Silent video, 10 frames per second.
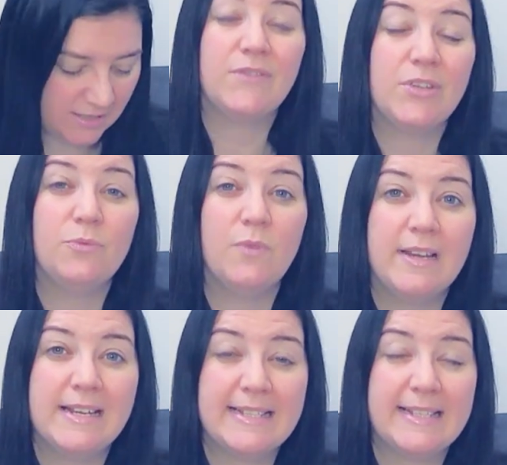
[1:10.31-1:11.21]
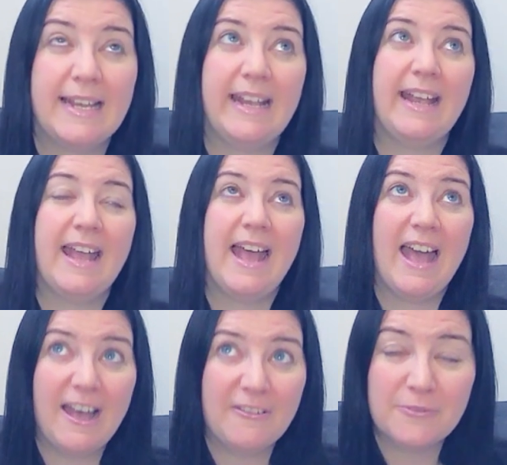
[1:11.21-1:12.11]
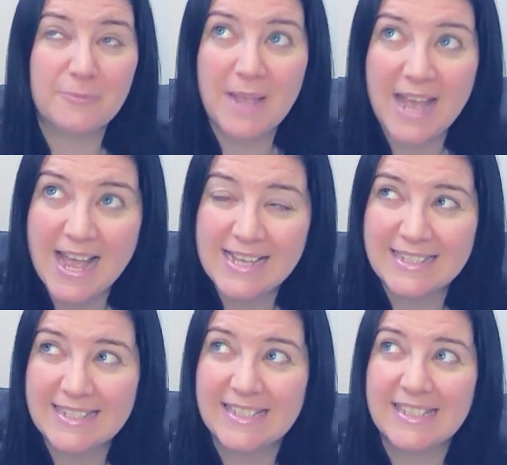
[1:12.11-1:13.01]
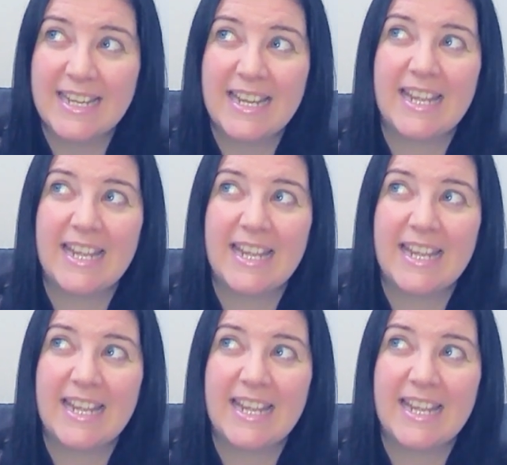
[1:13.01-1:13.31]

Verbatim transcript: If you want to say half past,